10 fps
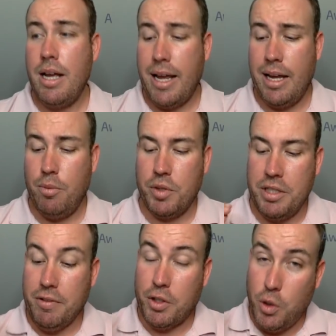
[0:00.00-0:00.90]
And
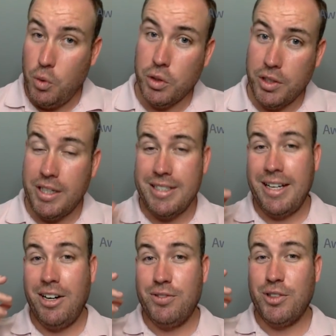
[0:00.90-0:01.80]
what's even cooler is
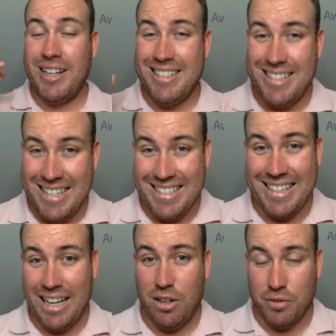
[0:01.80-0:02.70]
they offer a
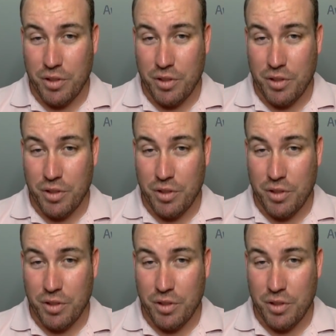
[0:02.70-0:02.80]
discount